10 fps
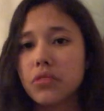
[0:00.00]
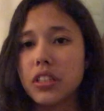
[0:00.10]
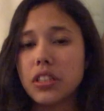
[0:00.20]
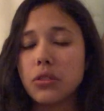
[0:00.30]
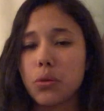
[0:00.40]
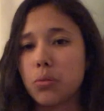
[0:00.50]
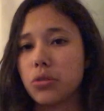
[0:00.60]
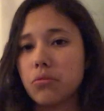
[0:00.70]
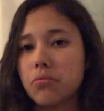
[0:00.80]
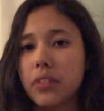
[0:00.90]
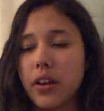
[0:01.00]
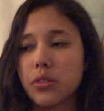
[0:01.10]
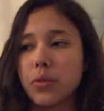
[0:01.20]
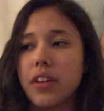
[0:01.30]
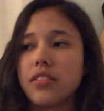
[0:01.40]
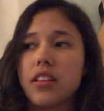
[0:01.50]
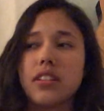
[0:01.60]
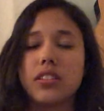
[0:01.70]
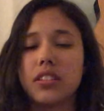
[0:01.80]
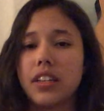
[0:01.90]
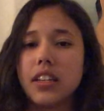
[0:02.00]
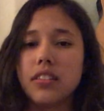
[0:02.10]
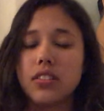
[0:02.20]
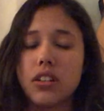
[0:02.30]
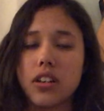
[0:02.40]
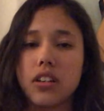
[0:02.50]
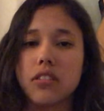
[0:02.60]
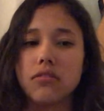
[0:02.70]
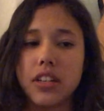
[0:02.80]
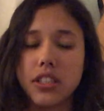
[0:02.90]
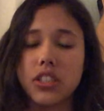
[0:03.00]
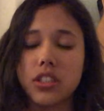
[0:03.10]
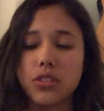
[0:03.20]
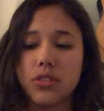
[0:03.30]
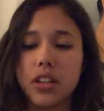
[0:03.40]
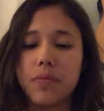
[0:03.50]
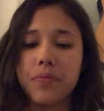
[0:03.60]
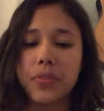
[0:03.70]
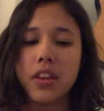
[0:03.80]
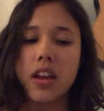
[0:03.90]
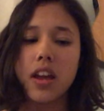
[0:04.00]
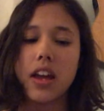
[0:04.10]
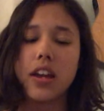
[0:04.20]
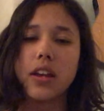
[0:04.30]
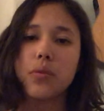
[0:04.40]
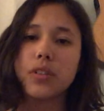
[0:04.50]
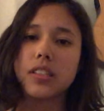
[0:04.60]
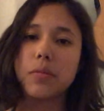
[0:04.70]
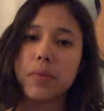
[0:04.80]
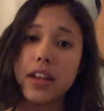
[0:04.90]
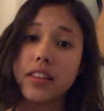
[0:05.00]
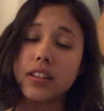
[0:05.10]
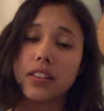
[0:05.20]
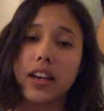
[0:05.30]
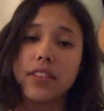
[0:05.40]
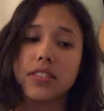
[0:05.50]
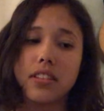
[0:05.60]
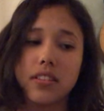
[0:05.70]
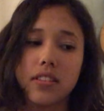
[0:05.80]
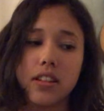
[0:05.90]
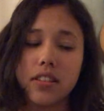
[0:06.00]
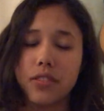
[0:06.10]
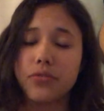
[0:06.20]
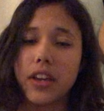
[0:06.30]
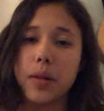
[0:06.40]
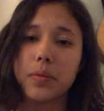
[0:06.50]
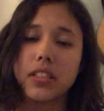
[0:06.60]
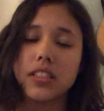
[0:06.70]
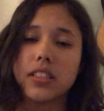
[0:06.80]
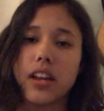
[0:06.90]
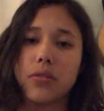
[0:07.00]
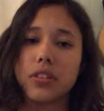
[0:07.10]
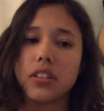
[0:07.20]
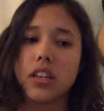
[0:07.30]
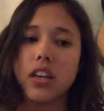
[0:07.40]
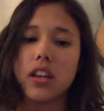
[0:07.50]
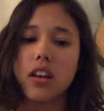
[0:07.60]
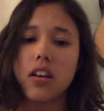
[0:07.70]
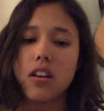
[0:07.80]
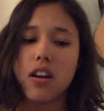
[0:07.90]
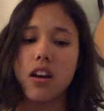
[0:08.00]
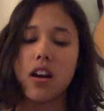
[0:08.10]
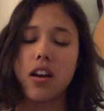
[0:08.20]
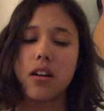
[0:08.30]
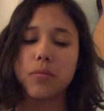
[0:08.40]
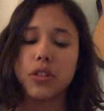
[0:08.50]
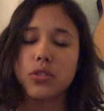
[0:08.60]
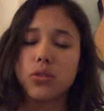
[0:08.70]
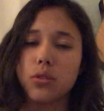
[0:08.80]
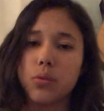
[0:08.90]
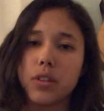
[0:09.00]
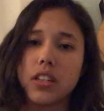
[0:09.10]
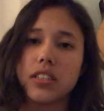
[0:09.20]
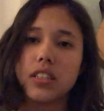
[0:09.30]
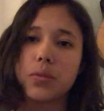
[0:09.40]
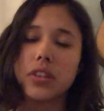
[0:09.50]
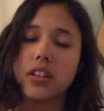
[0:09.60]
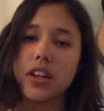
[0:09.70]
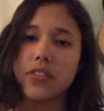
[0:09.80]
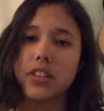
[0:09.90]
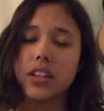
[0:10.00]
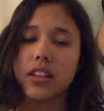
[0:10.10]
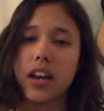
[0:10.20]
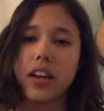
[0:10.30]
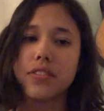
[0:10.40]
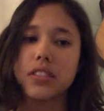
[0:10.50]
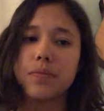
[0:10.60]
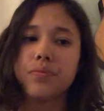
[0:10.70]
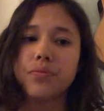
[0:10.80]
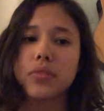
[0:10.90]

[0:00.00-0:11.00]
did normal housewives thing, clean, cook, raise children. And it was the men in their lives and in their families that really controlled what they did with their everyday lives.